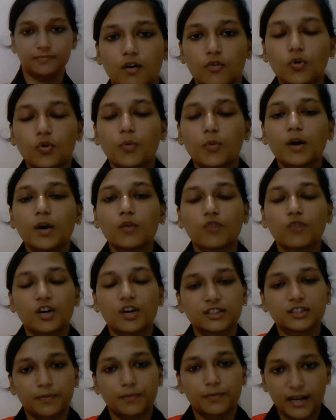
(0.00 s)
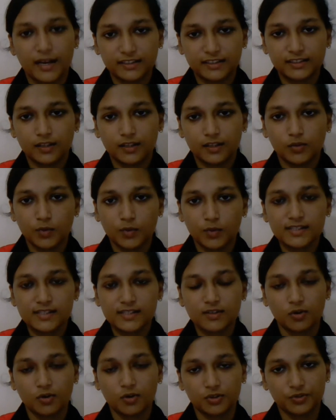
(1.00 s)
Roman wonder material was
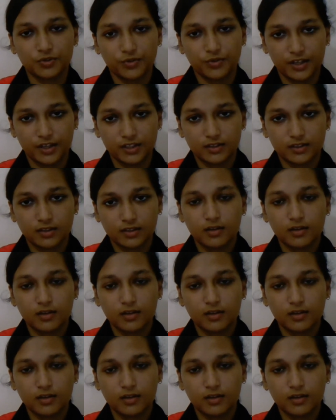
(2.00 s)
concrete.